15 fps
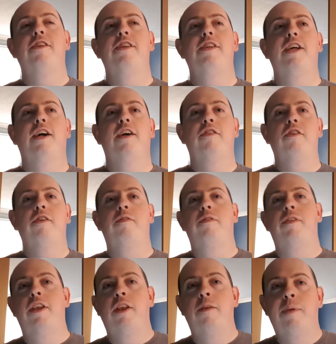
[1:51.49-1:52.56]
nostalgia
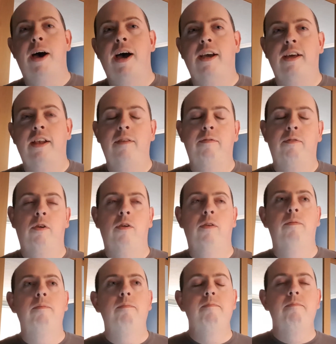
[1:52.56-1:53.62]
flooded back, and I thought,